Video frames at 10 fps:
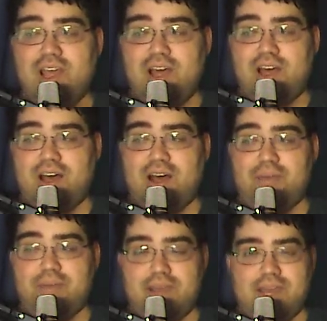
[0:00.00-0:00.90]

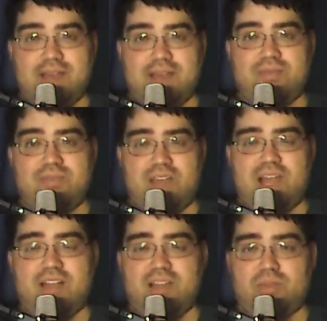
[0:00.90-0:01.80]
Uh, but yeah,
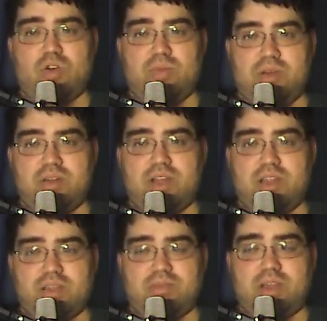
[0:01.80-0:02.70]
I like watermelon.
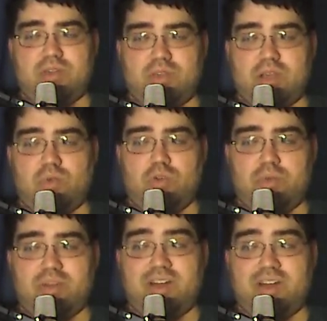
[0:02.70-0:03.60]
I like I do like
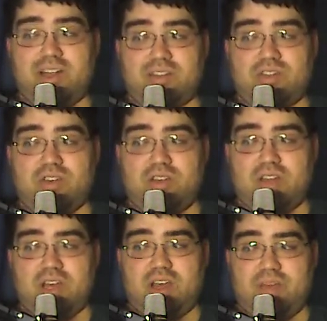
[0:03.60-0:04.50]
watermelon. It is good.
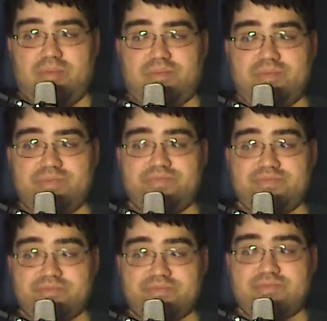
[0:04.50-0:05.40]
Um,
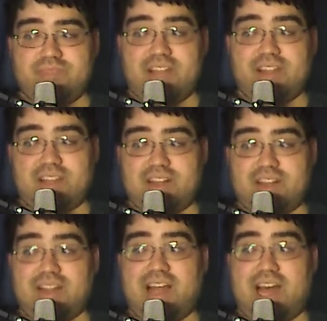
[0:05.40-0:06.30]
I like it
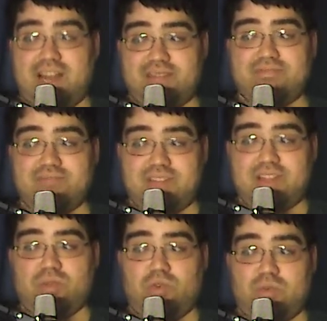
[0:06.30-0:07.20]
a lot.
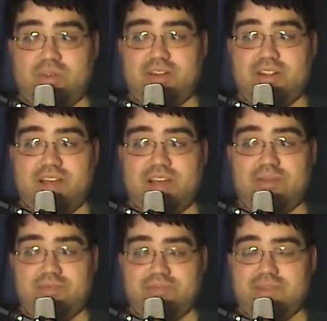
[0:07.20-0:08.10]
I like watermelon a
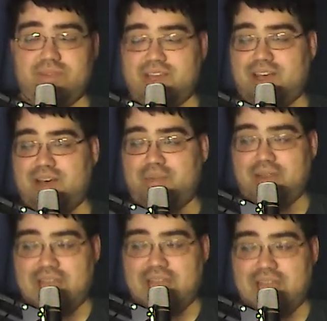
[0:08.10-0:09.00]
lot. Uh,
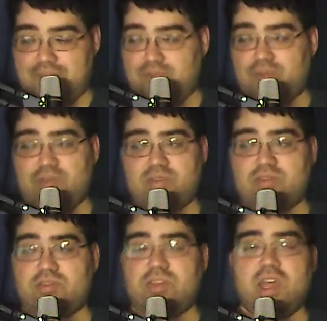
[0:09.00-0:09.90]
but
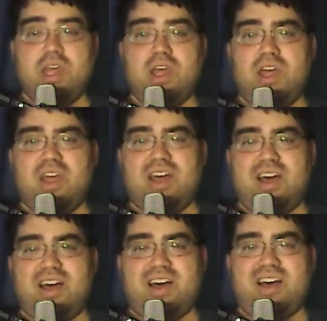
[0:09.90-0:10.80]
apples,
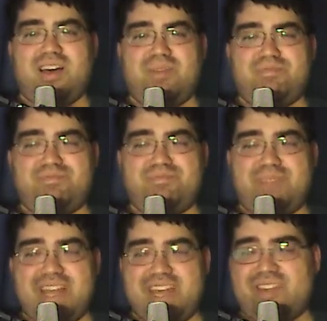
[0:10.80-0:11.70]
uh,
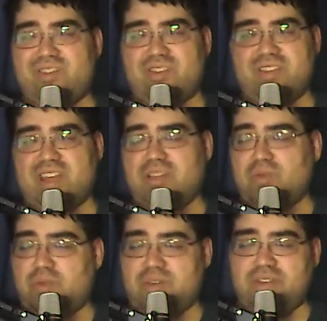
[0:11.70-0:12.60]
bananas aren't exactly
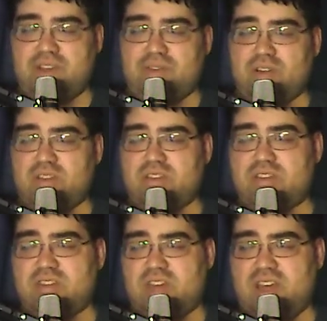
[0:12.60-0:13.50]
one of my
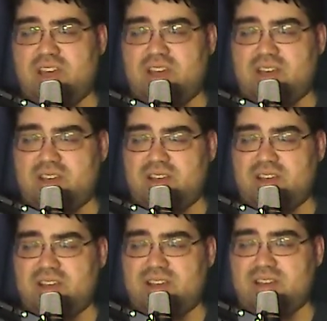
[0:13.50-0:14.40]
favorites.
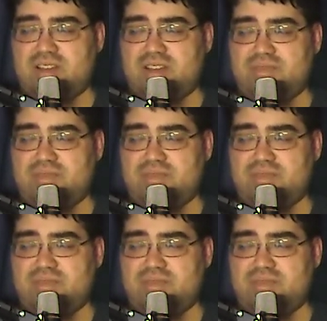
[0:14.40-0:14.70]
Um,